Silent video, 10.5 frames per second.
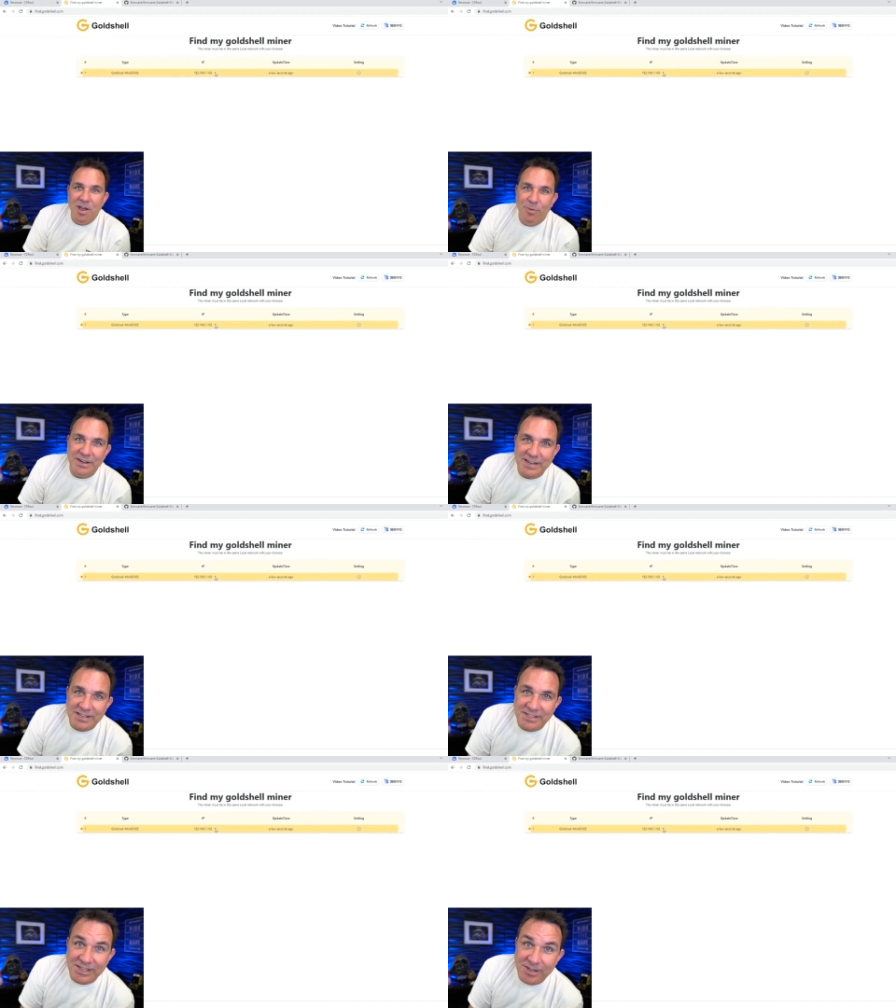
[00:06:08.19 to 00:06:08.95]
what it
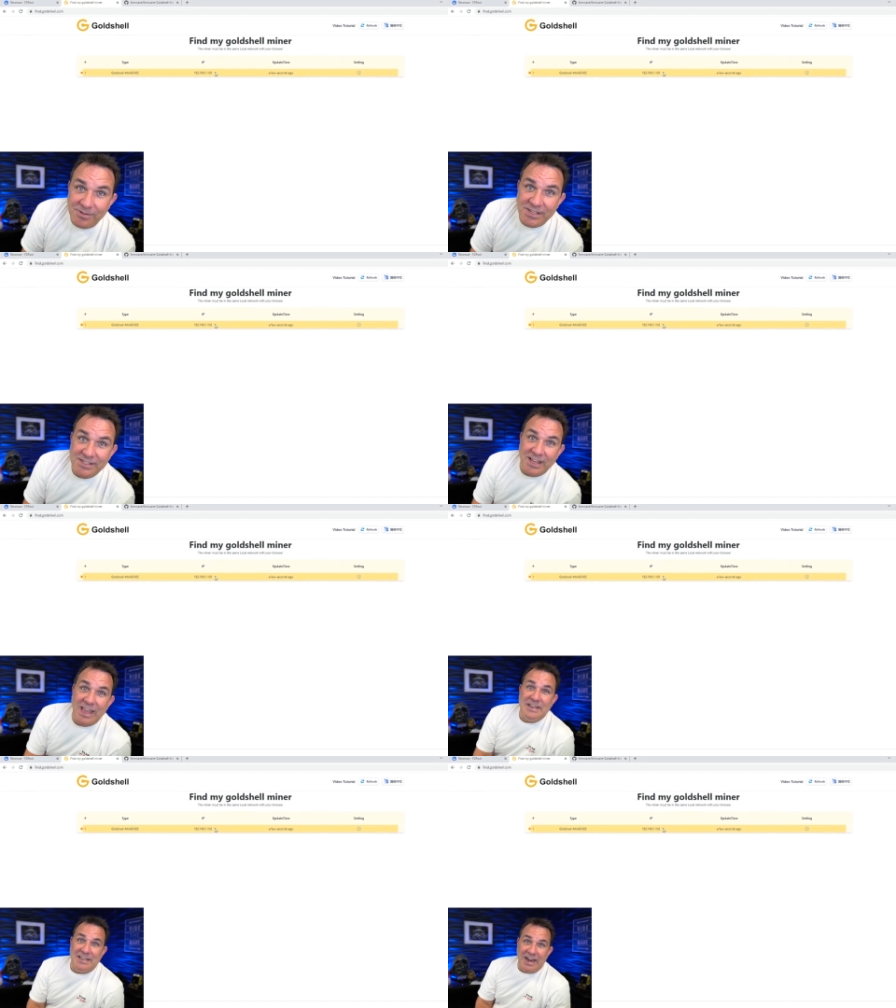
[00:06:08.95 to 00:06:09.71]
does is it uses
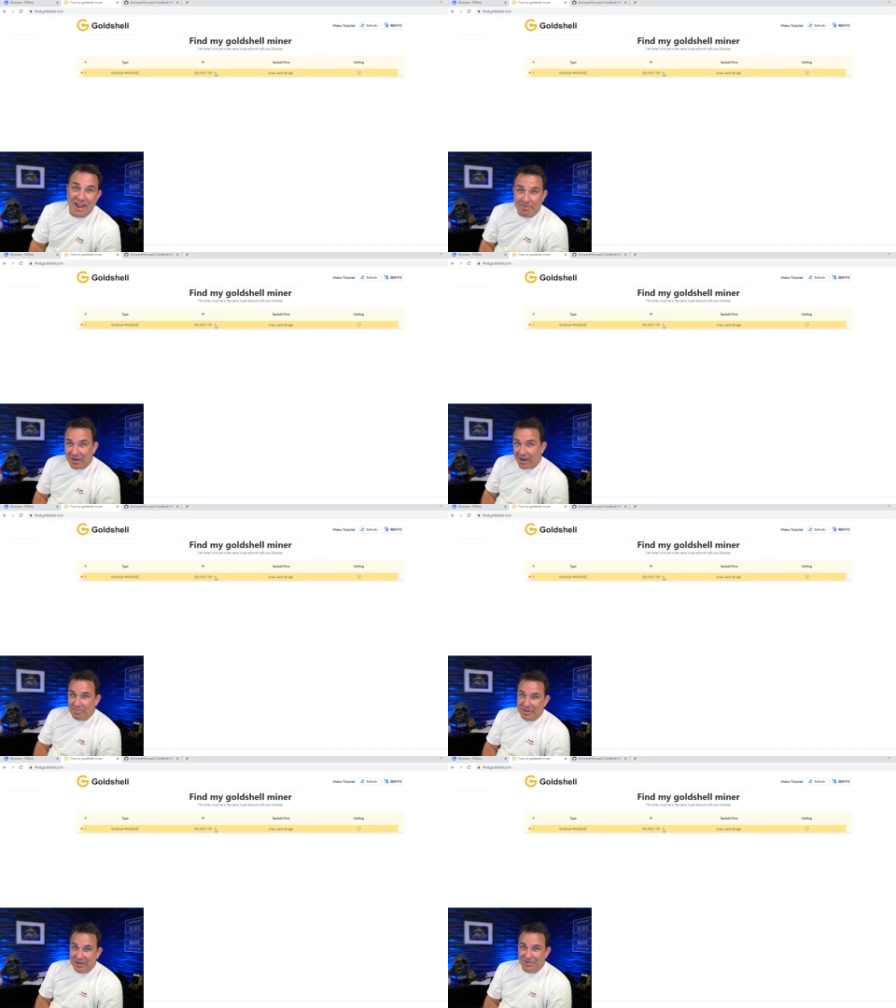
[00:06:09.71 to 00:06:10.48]
a dynamic
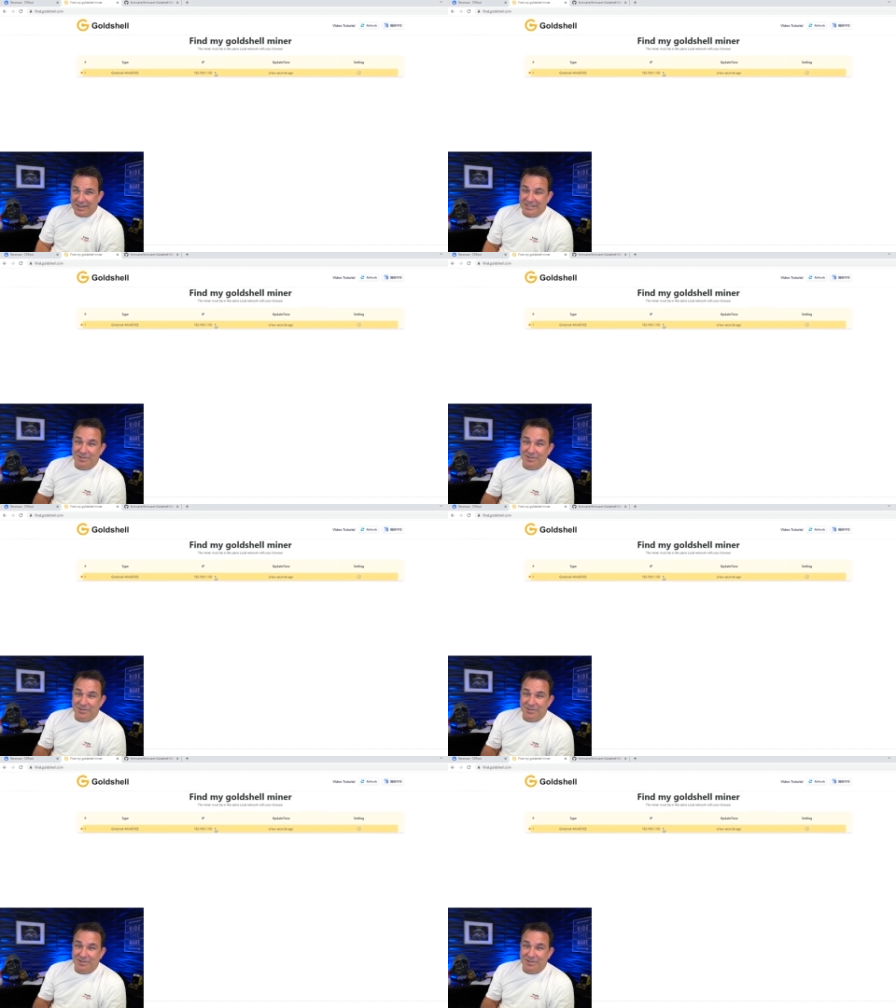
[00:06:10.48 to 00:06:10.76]
I P address.